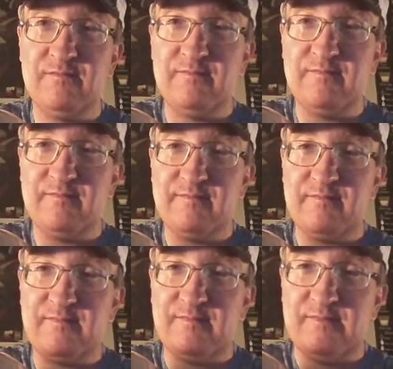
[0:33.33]

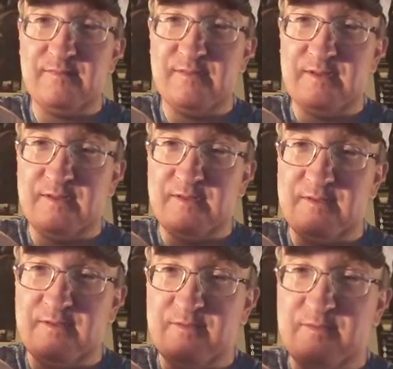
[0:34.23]

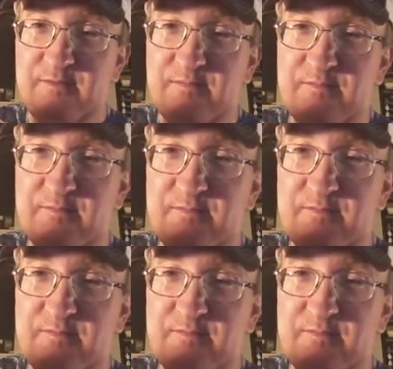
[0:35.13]
No one is speaking in this clip.